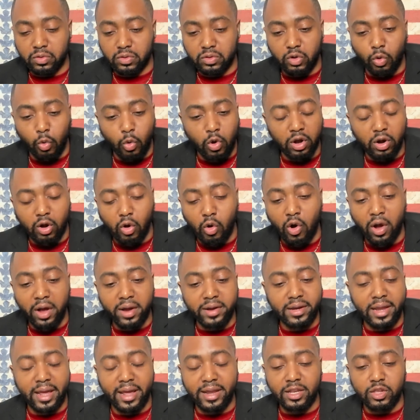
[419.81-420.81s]
going
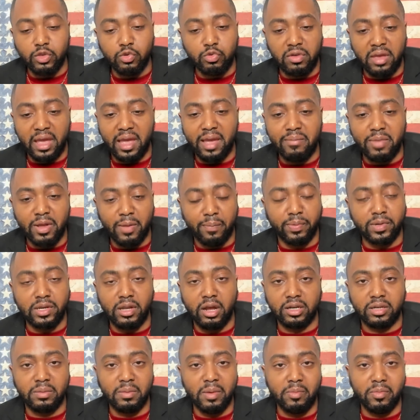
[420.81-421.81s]
on that you can't be a
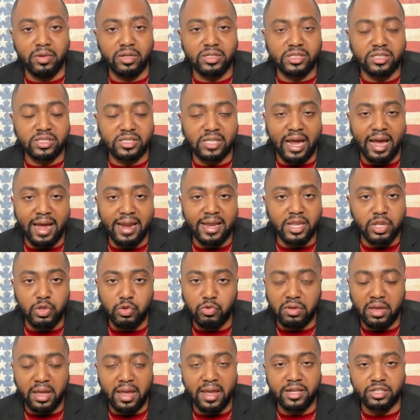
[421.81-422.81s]
productive member of society,
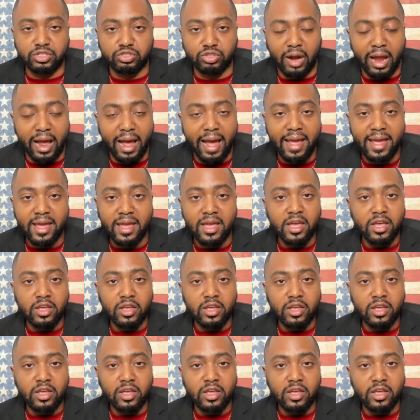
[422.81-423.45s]
you can't try,